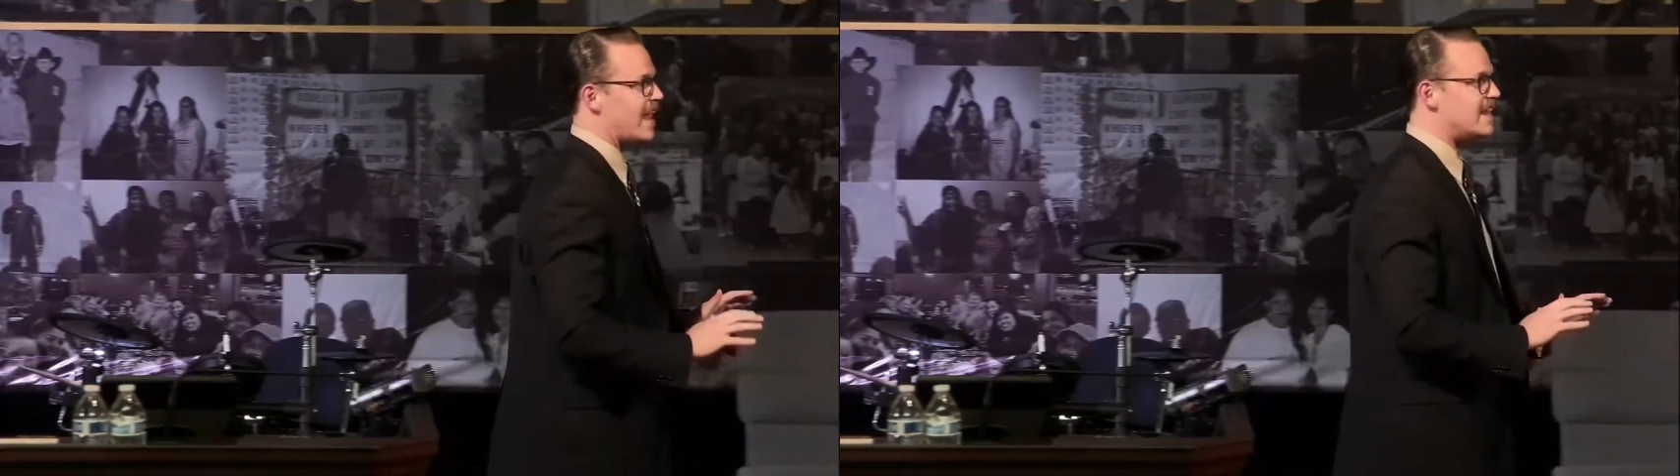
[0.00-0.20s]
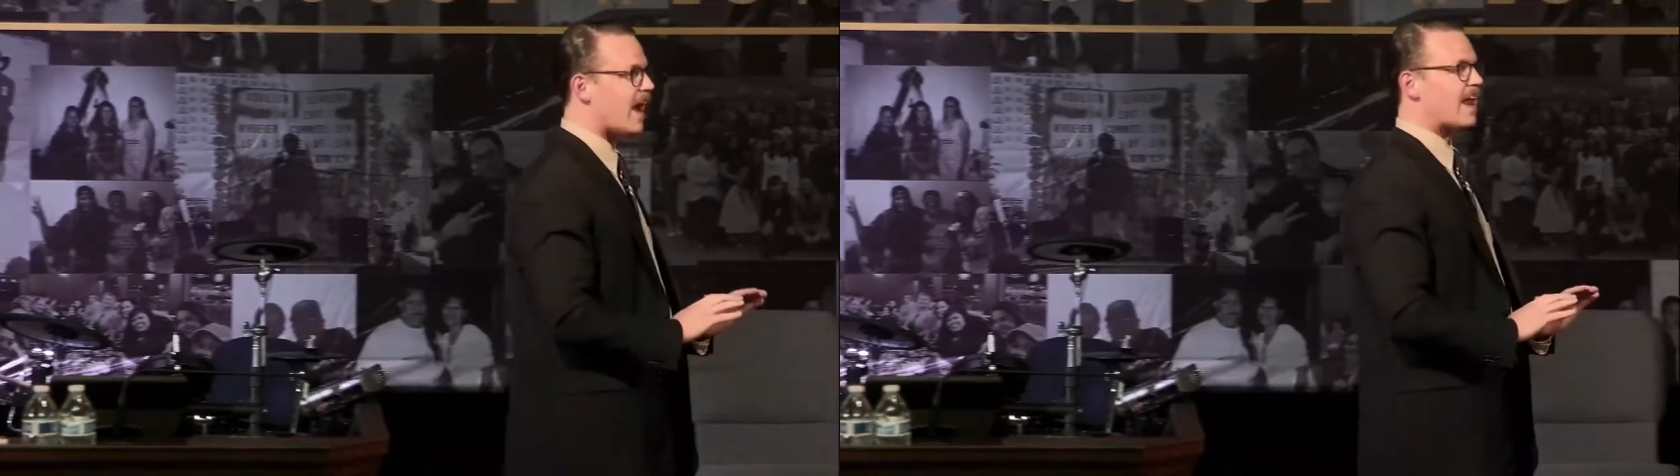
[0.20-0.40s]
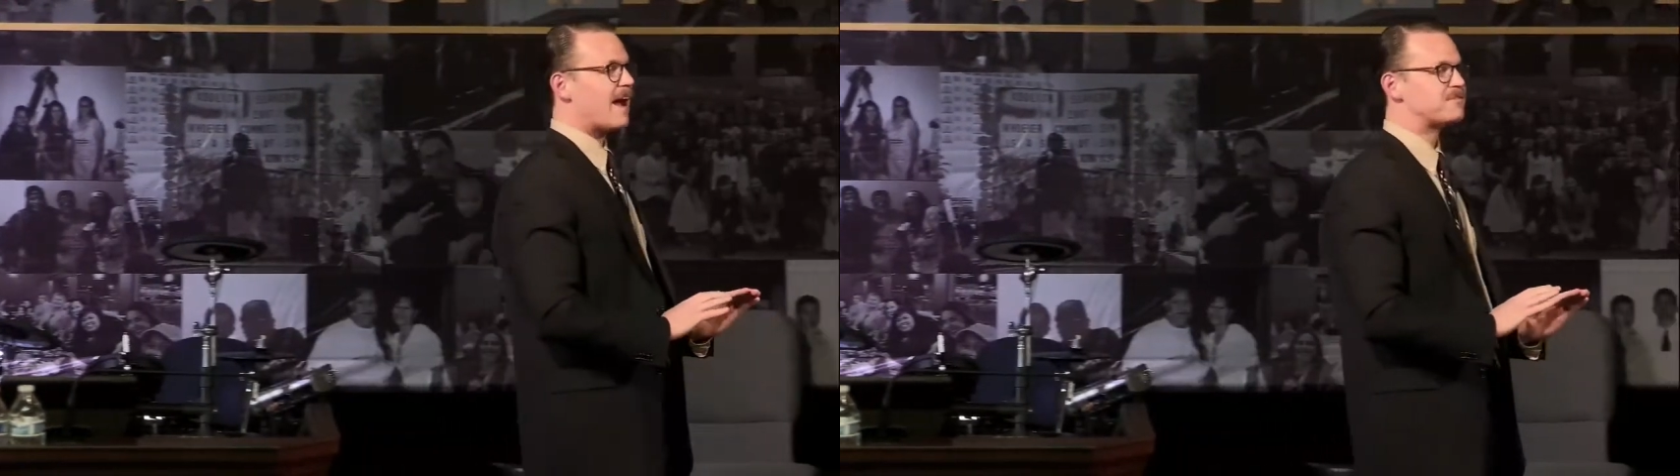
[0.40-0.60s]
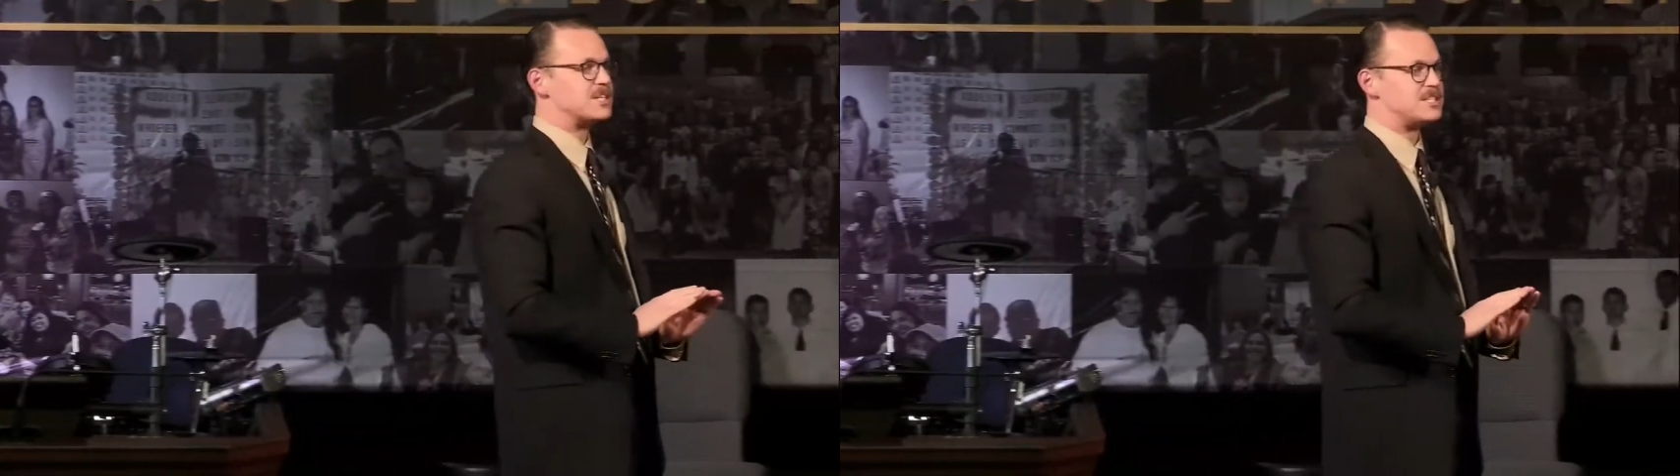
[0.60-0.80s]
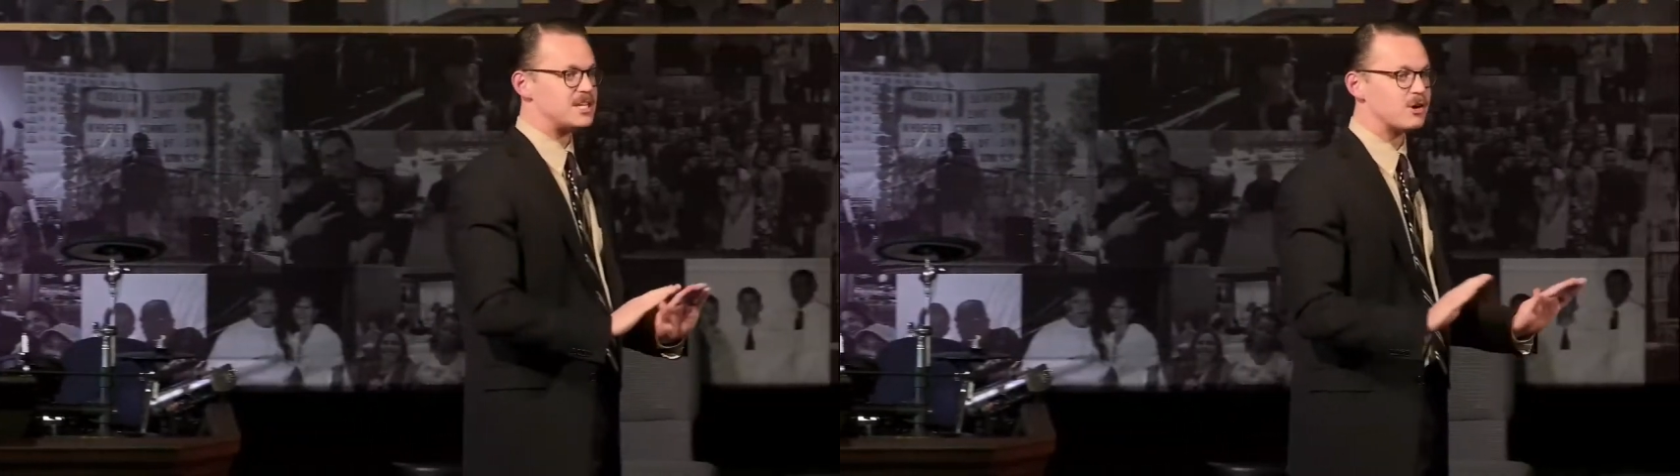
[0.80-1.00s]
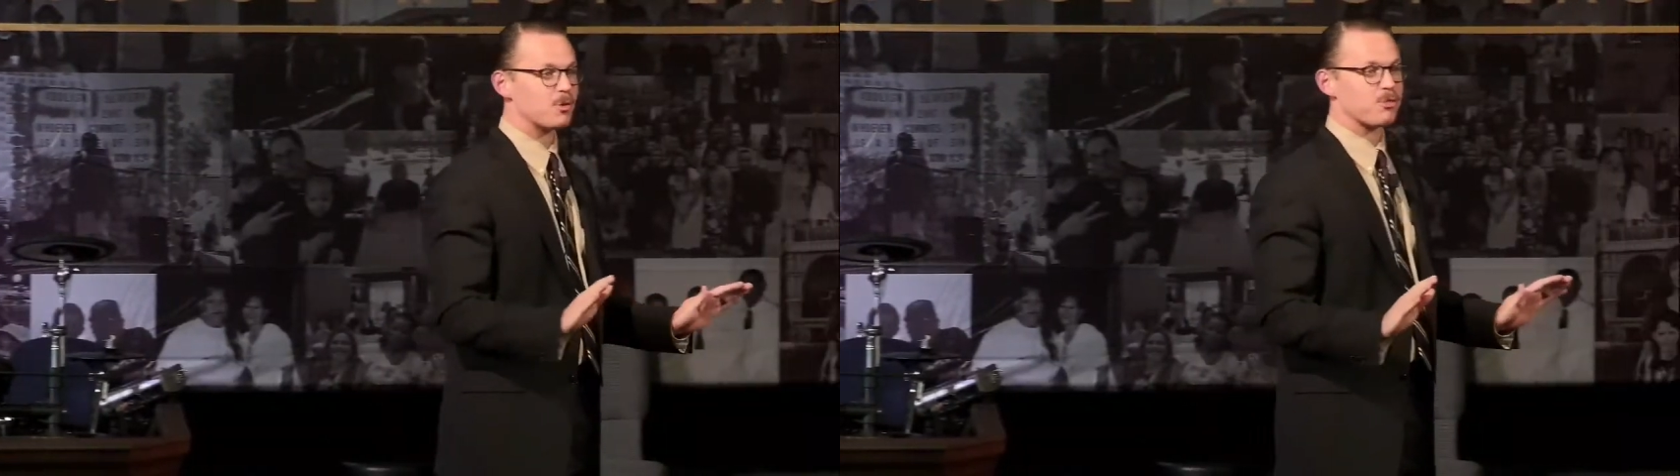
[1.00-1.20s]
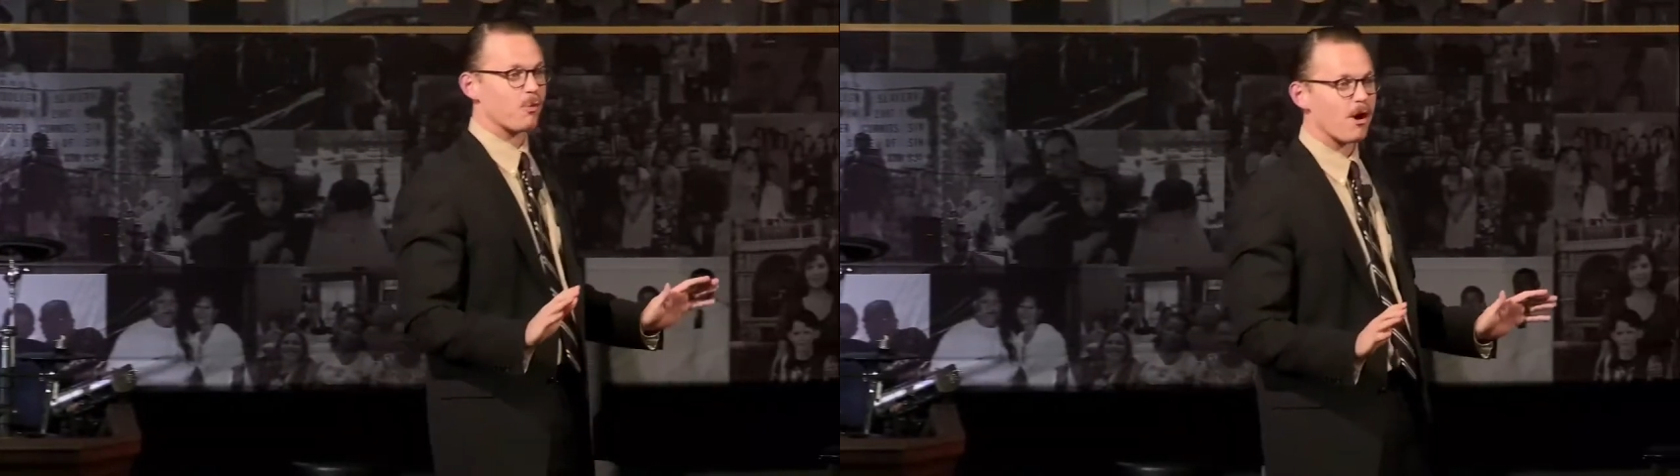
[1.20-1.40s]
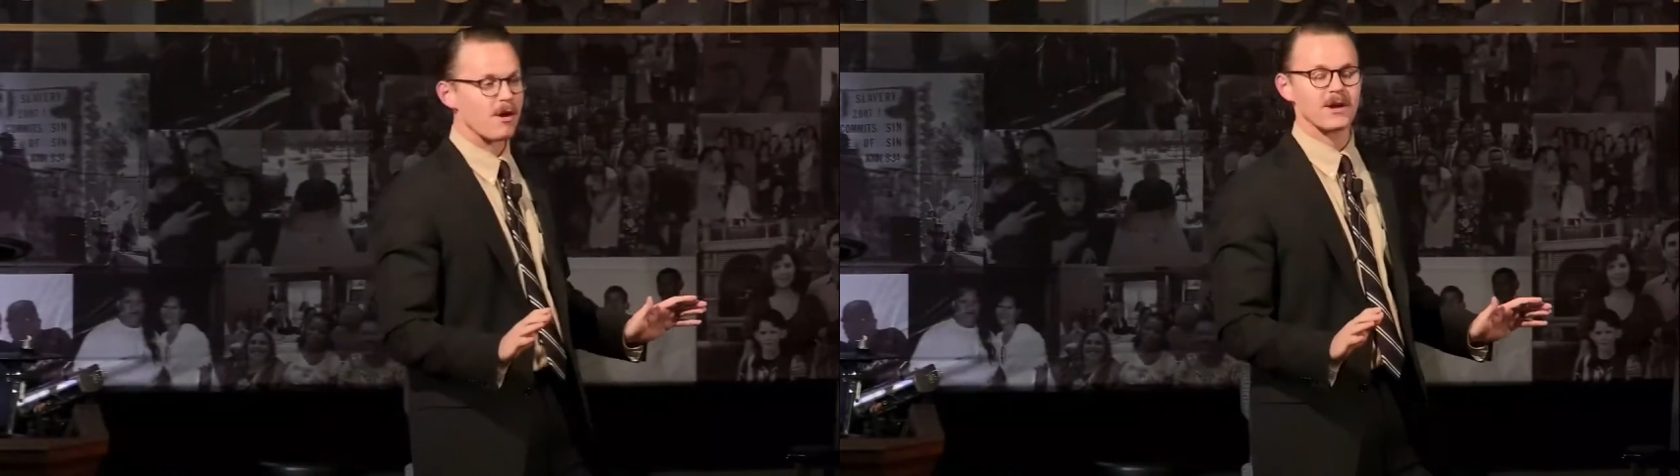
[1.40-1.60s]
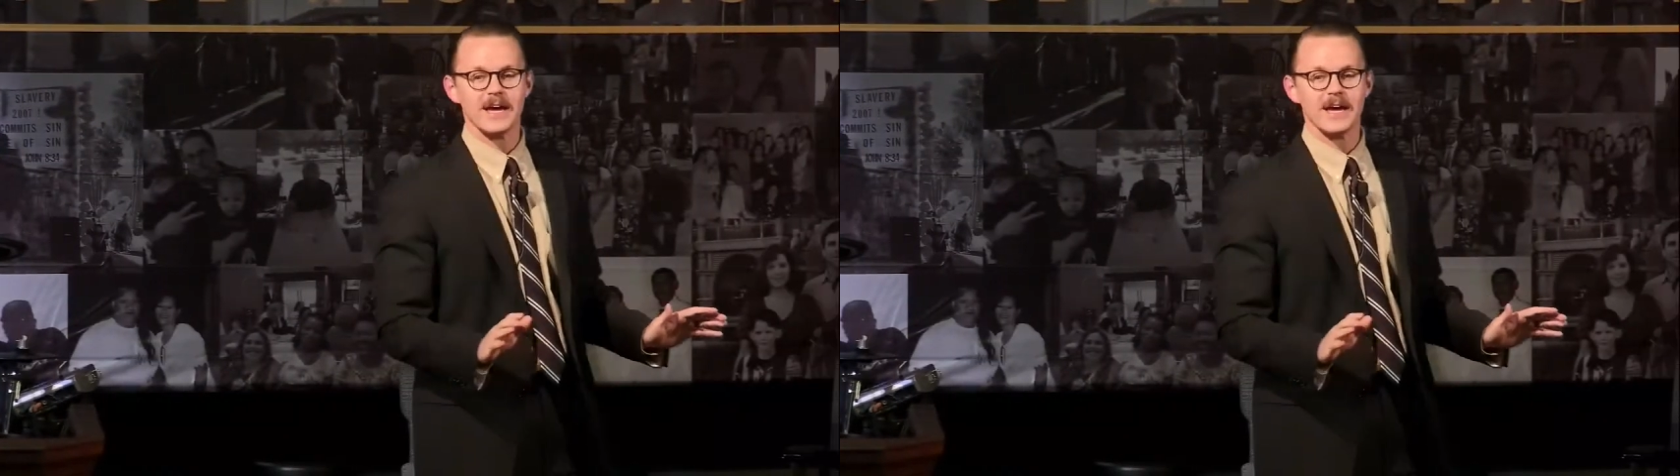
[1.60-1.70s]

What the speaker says: not have to deal with work